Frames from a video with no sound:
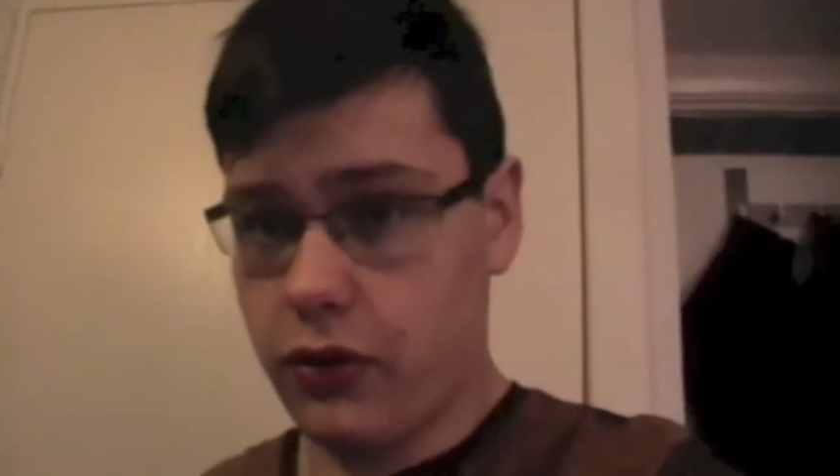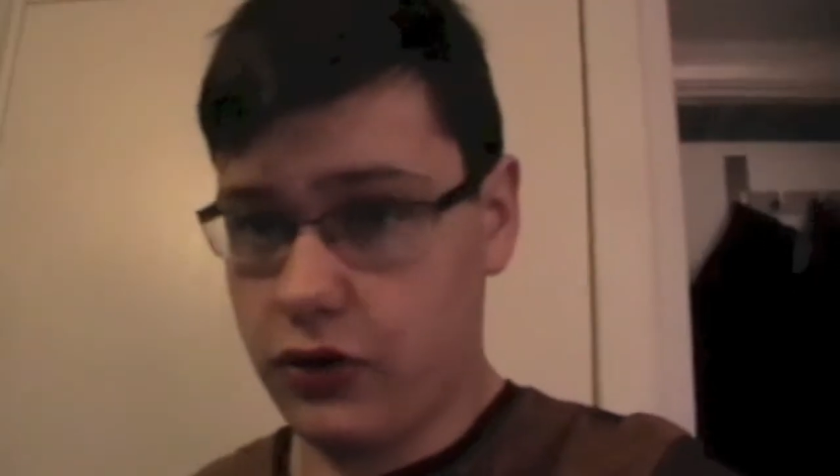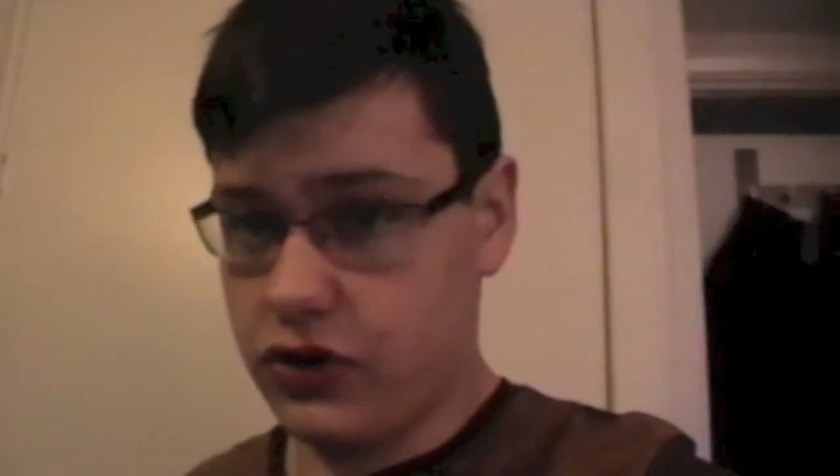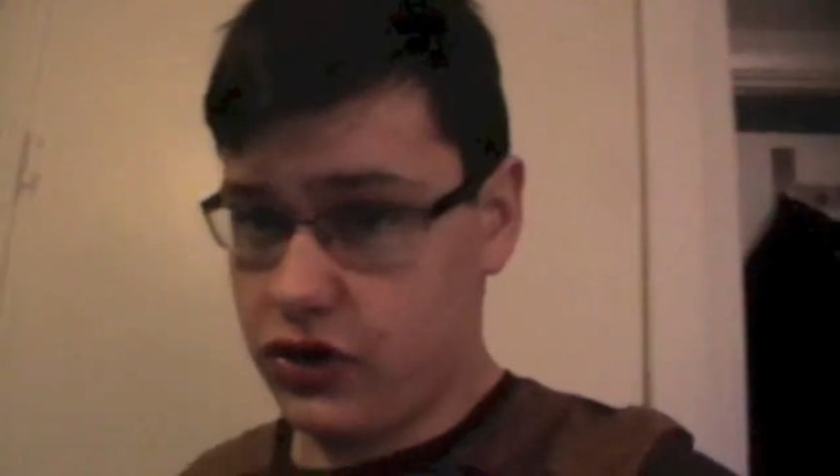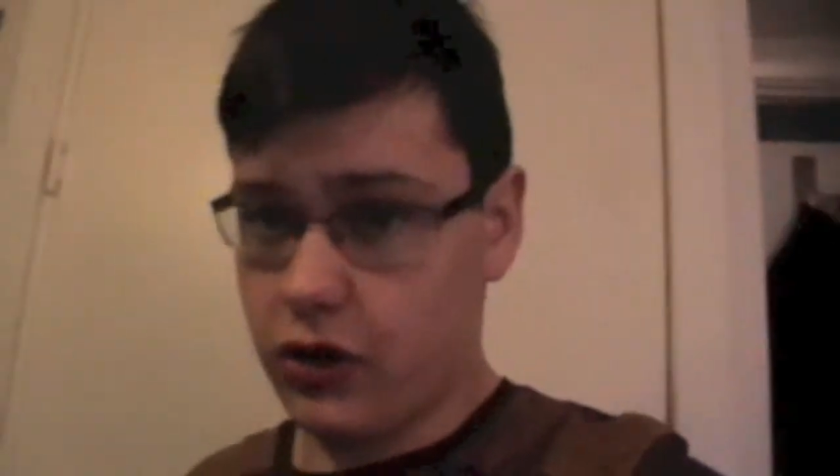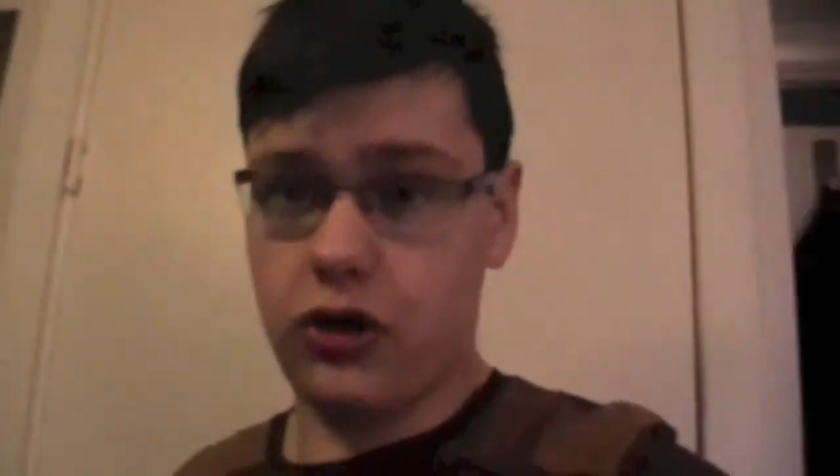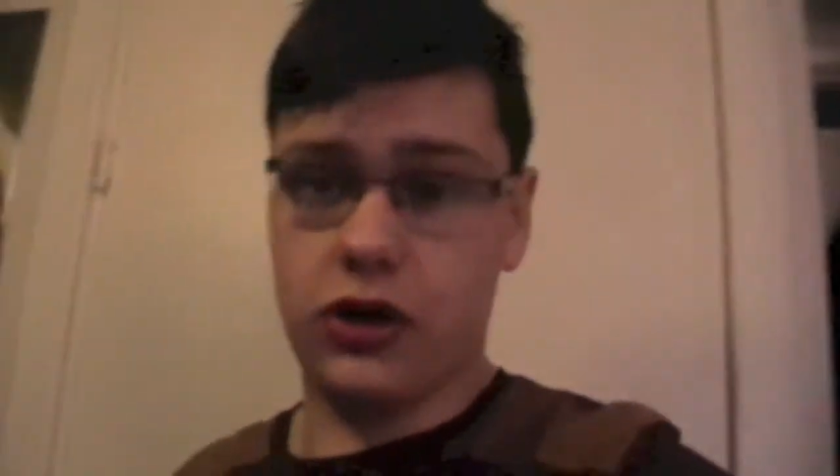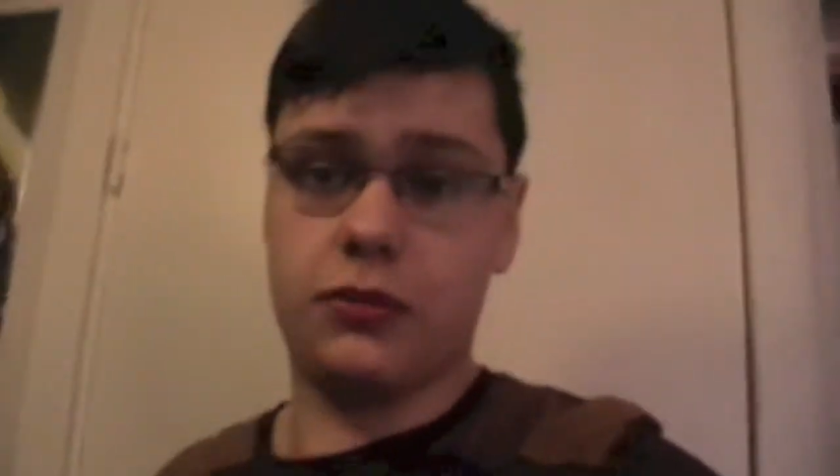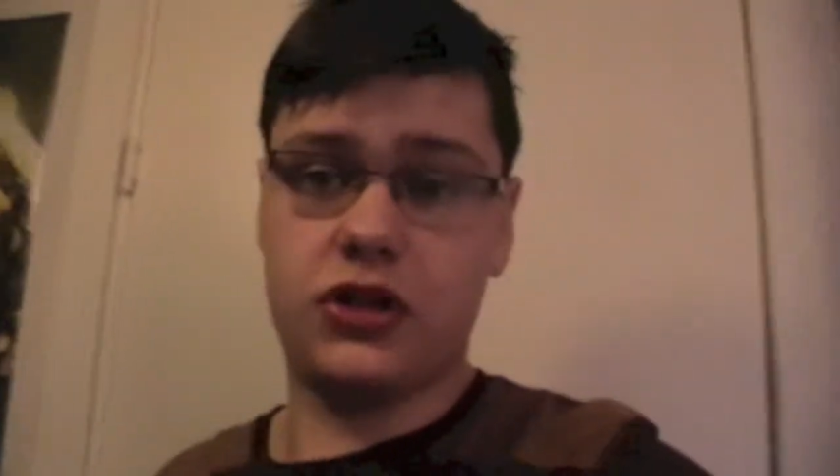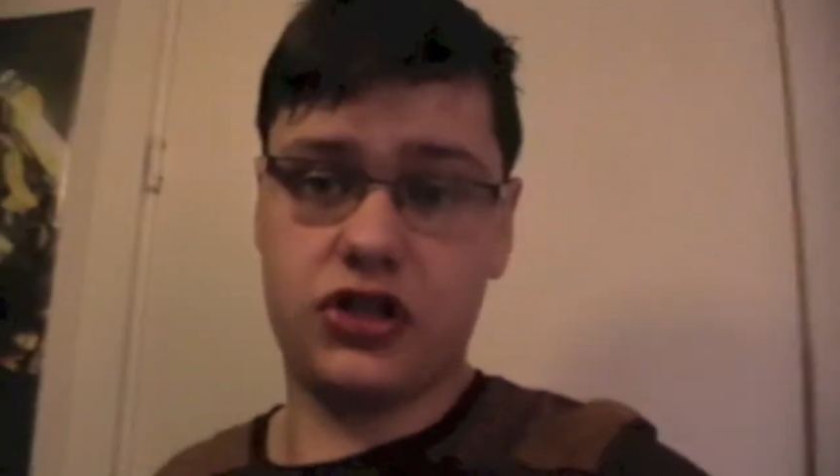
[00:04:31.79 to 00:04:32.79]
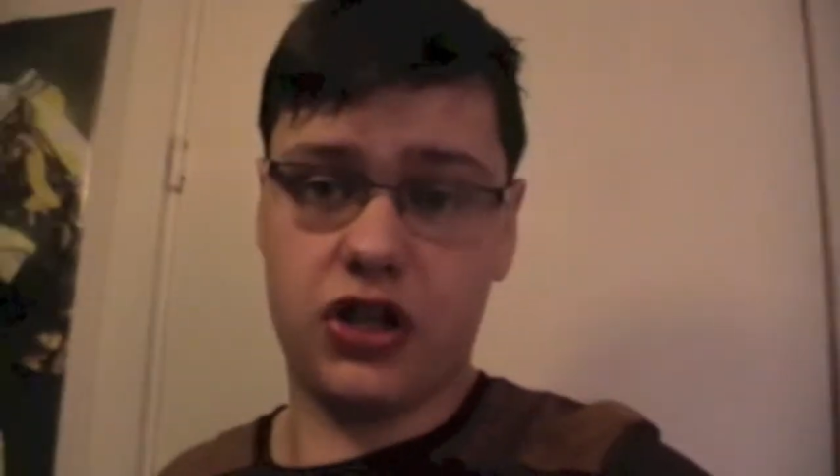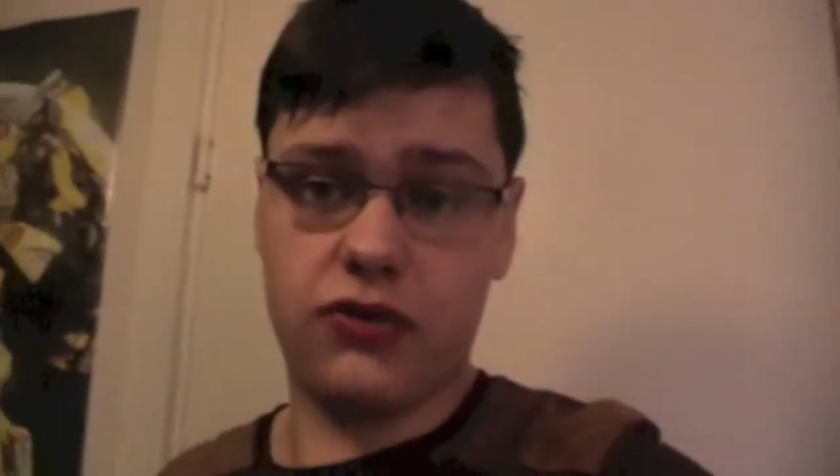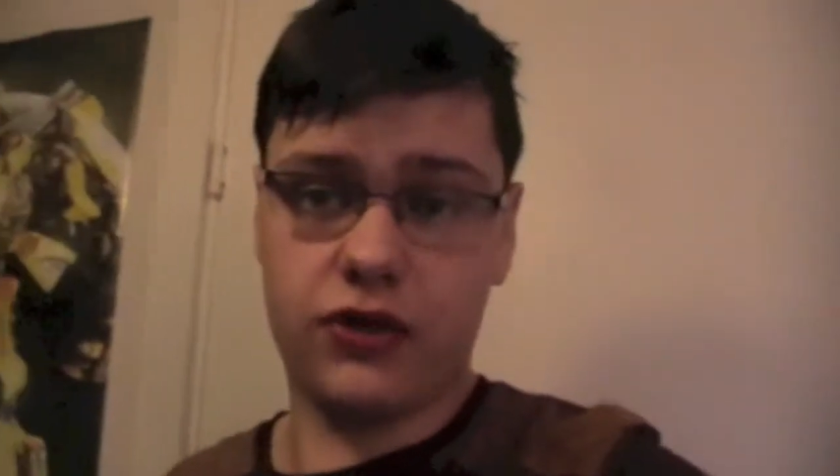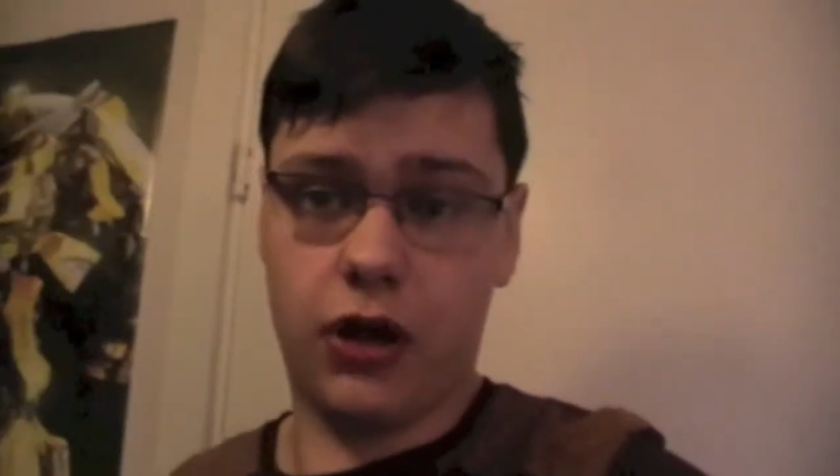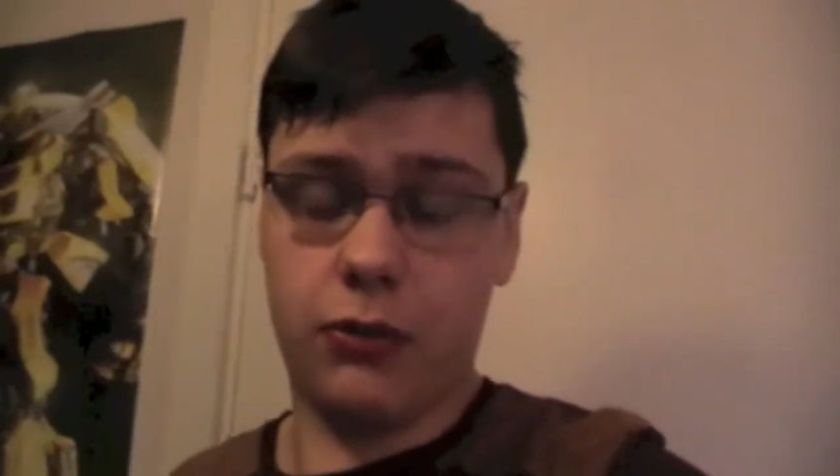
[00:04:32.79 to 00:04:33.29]
there's still going to be
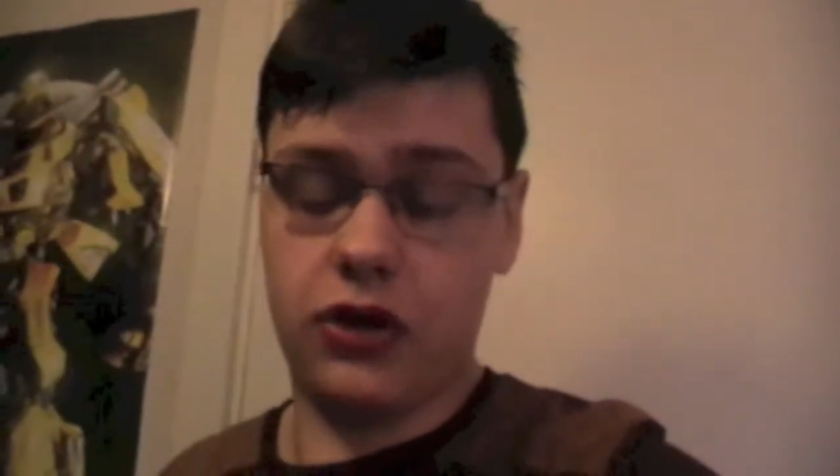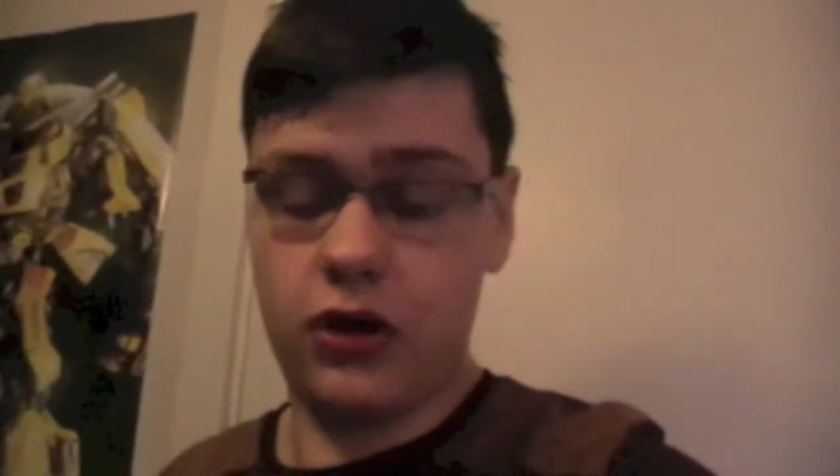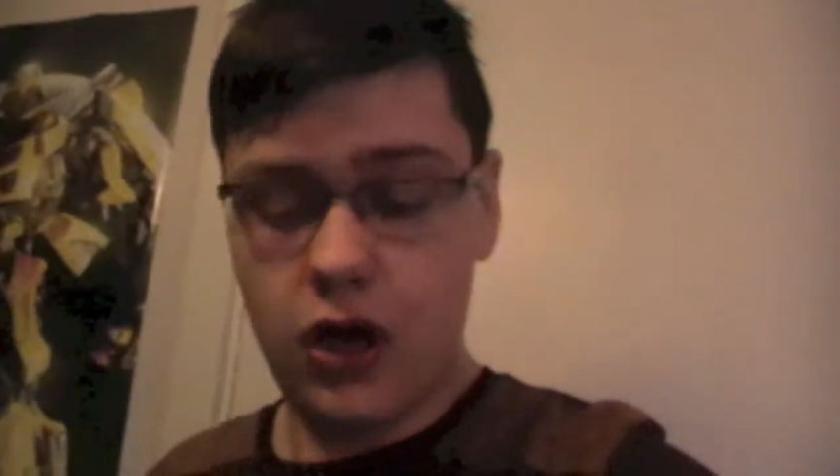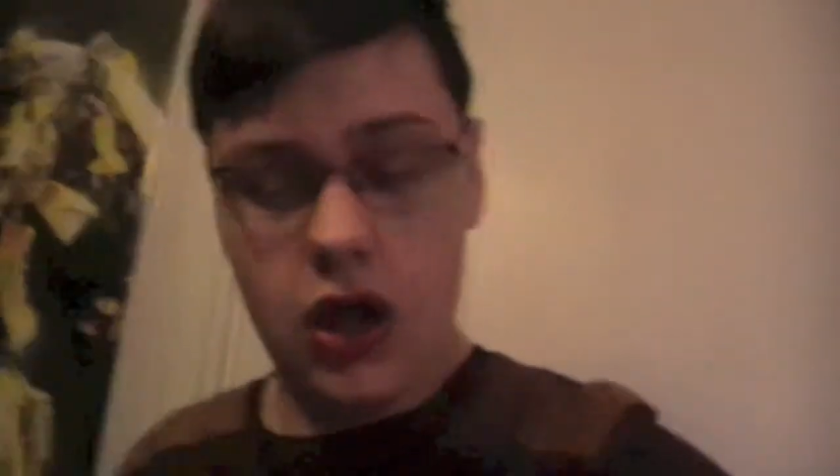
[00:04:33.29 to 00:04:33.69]
stuff coming.